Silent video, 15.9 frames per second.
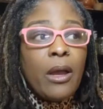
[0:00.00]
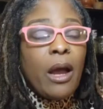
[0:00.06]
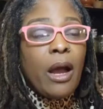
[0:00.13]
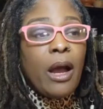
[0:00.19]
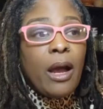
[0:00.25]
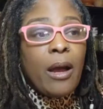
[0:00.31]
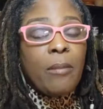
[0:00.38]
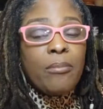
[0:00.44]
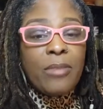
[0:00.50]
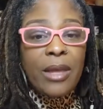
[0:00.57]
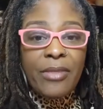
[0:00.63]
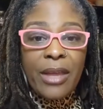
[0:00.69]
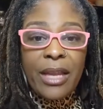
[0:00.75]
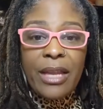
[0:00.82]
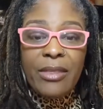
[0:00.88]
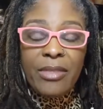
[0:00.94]
um, that
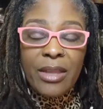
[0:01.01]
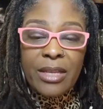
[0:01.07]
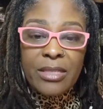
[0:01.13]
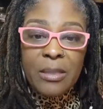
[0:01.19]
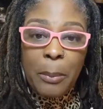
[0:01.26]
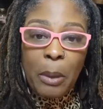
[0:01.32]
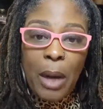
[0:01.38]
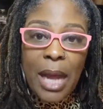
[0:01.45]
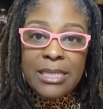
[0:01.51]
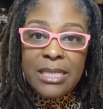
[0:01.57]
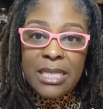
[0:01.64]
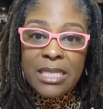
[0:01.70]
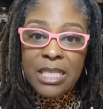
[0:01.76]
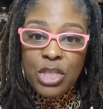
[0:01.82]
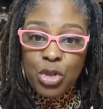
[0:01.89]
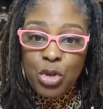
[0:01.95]
they there's a
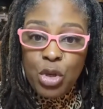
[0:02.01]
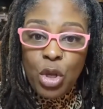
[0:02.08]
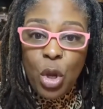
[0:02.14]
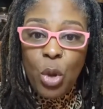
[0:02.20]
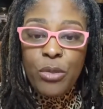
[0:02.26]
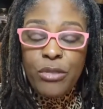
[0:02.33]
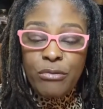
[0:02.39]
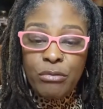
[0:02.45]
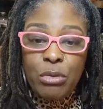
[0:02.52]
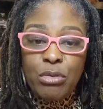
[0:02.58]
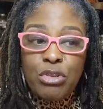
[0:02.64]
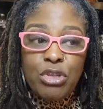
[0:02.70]
process that you go through